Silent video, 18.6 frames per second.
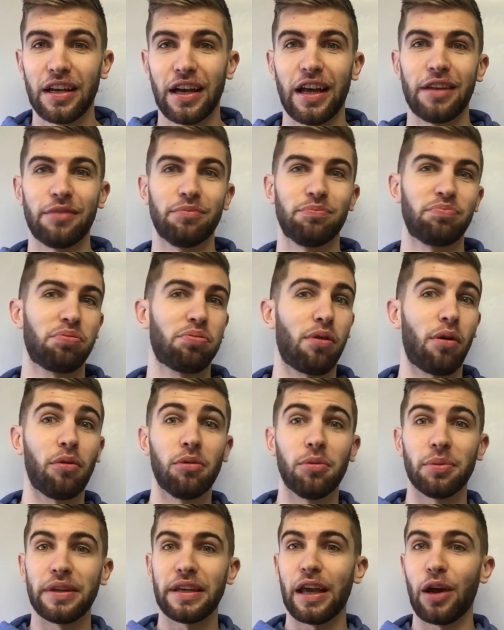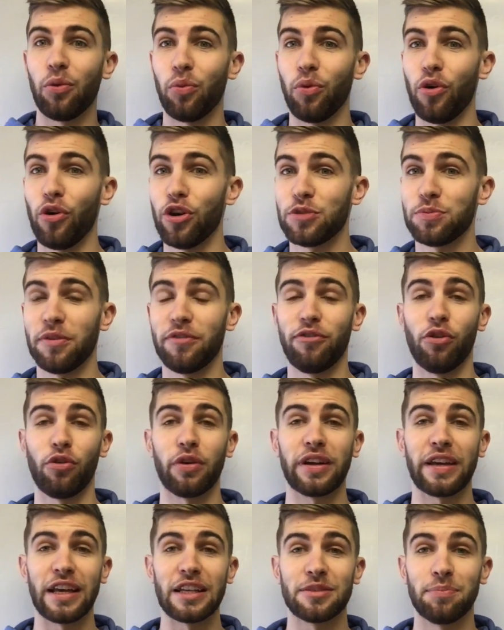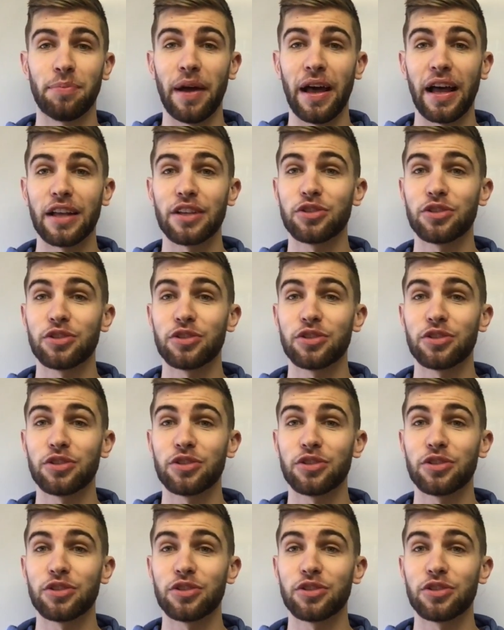and probably get worse before it gets better.